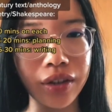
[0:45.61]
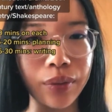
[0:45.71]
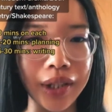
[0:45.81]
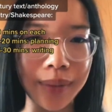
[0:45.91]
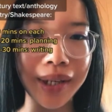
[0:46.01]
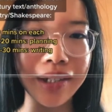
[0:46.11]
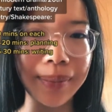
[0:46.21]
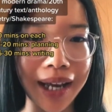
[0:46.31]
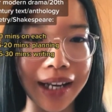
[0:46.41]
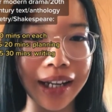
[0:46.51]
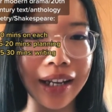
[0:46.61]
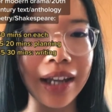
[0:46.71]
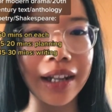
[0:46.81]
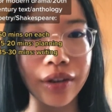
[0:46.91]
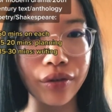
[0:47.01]
to 20 minutes planning
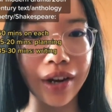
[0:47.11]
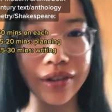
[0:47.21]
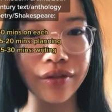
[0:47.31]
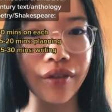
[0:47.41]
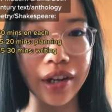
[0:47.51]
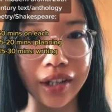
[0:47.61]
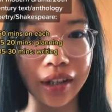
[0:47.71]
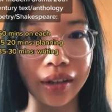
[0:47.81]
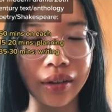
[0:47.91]
and then the rest writing.